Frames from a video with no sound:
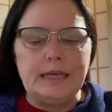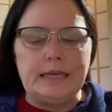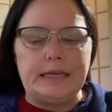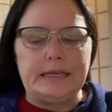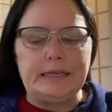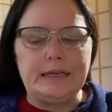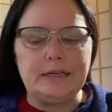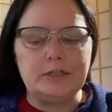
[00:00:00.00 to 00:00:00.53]

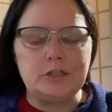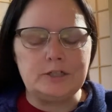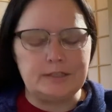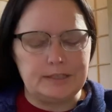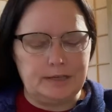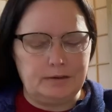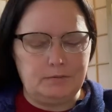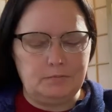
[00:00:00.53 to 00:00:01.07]
it, it just
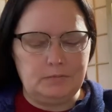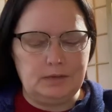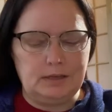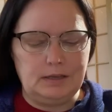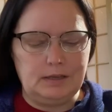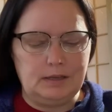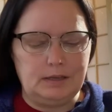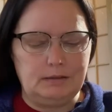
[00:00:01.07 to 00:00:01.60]
seemed
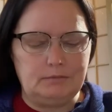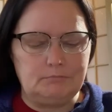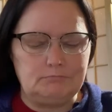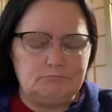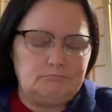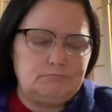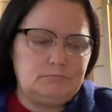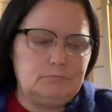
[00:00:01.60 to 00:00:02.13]

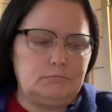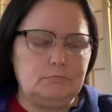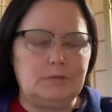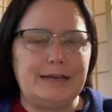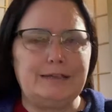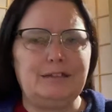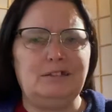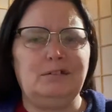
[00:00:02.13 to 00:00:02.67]

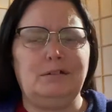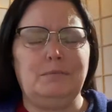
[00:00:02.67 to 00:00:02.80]
right to do.